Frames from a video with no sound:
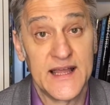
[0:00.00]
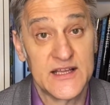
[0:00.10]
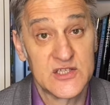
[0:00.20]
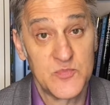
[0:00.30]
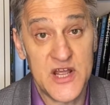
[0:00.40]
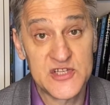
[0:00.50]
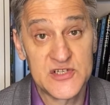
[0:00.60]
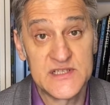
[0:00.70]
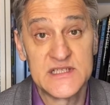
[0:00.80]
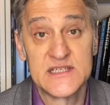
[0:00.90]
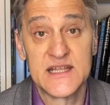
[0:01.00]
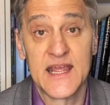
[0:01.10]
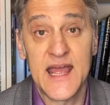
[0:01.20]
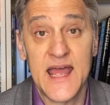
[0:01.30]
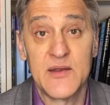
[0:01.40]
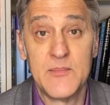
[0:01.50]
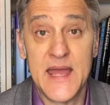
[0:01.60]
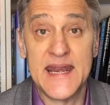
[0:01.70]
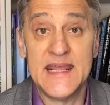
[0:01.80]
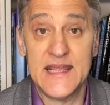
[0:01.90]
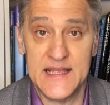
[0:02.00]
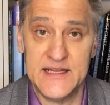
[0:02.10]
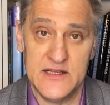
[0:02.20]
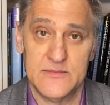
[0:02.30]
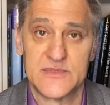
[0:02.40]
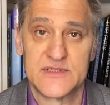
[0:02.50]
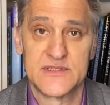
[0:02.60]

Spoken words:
expressions and many idioms.